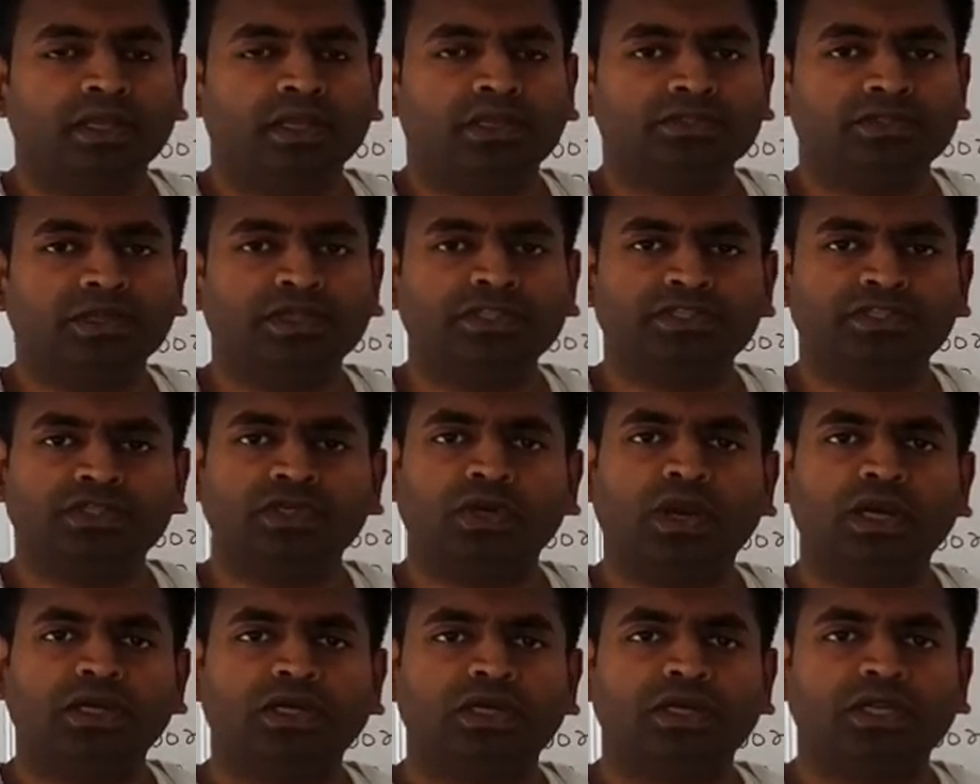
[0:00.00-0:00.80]
So it's
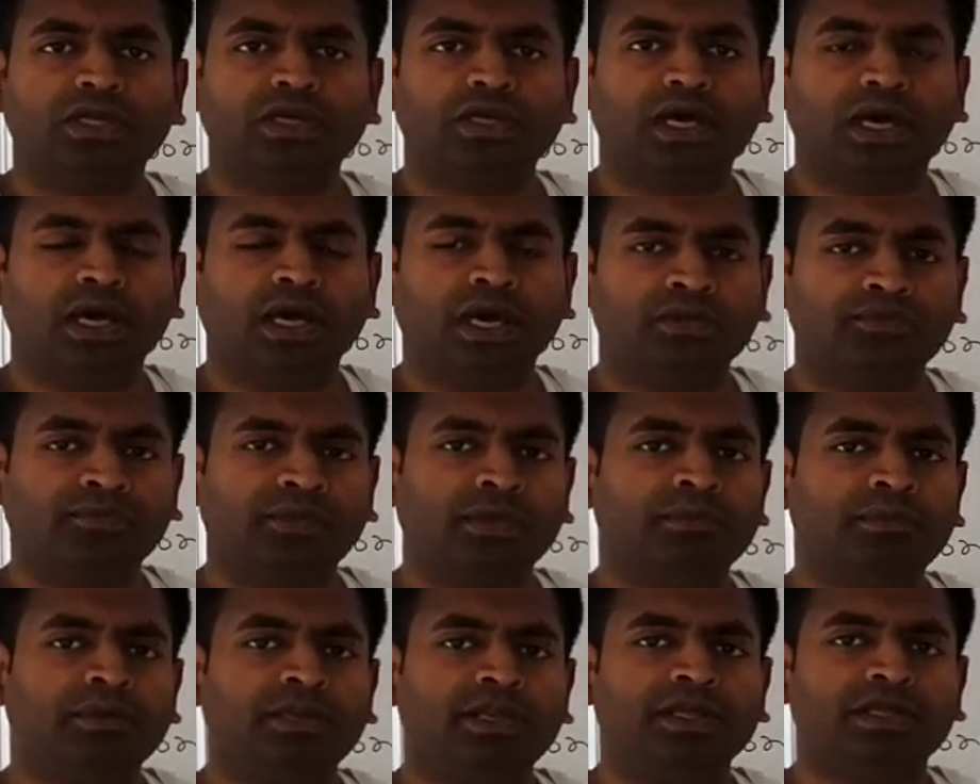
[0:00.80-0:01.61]
not
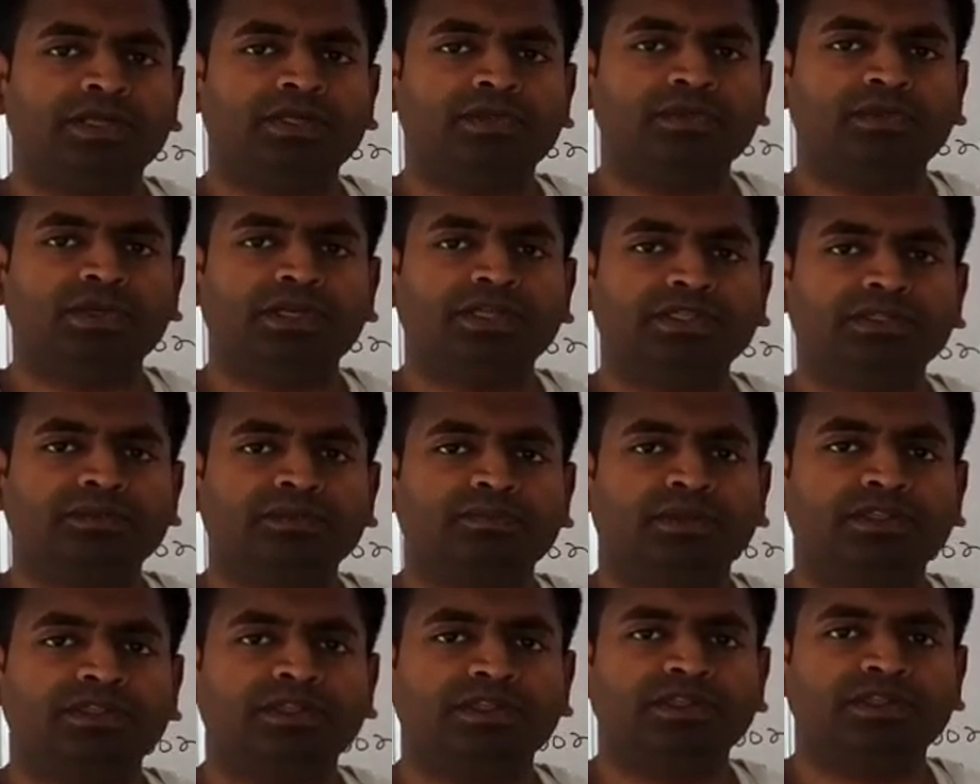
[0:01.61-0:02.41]
unfamiliar to us,
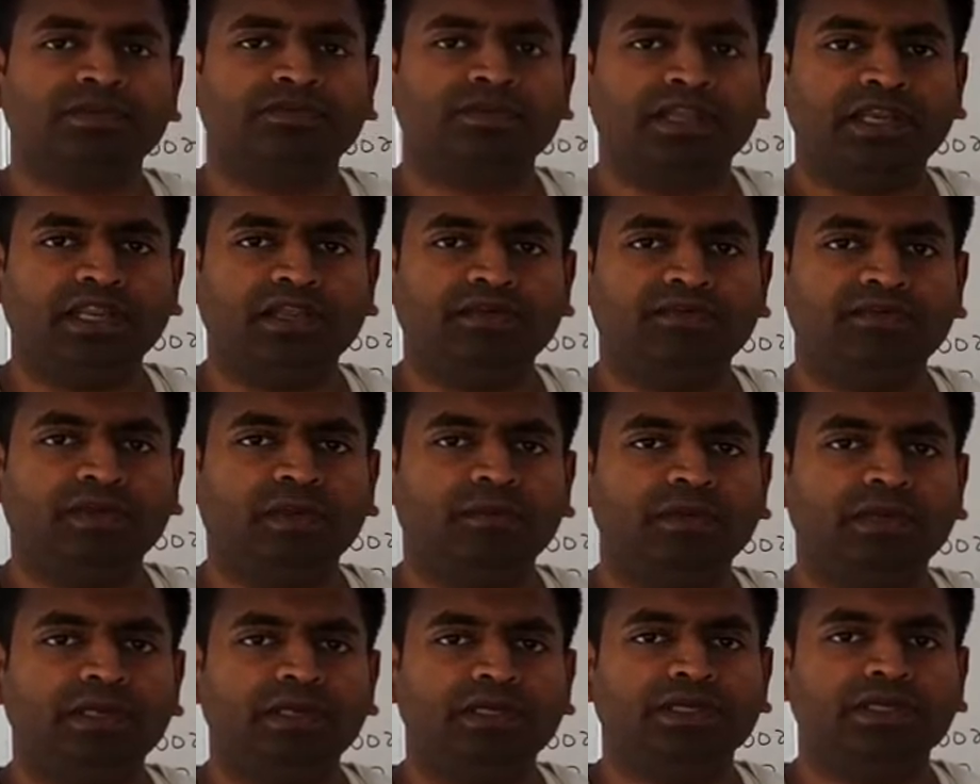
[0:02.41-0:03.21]
but it's a very
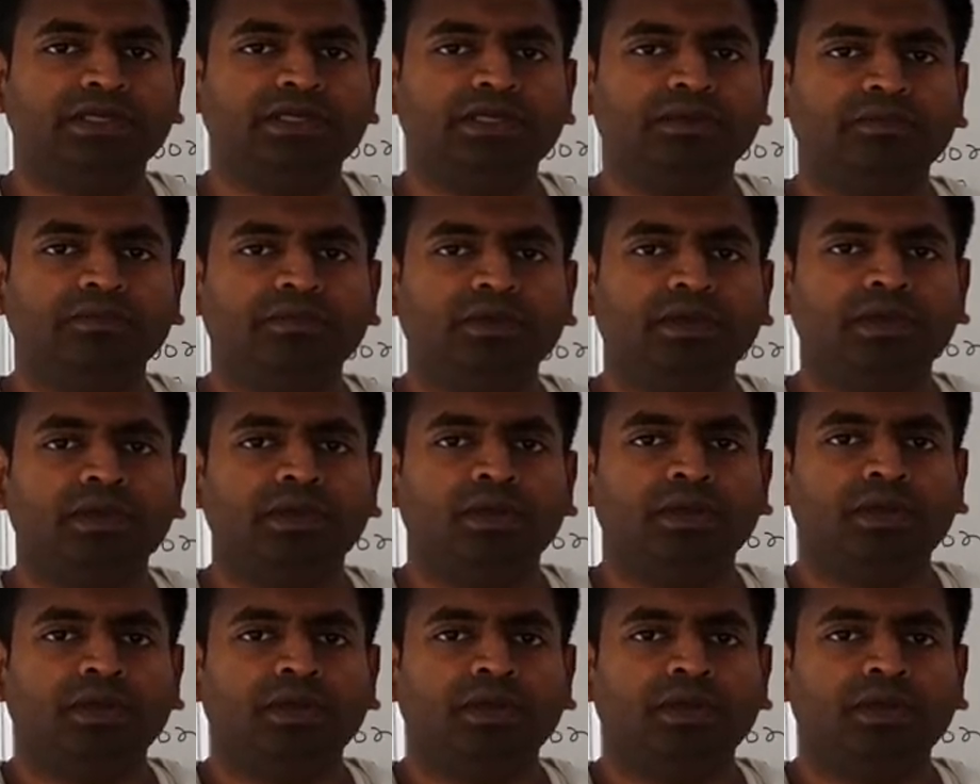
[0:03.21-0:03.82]
familiar term.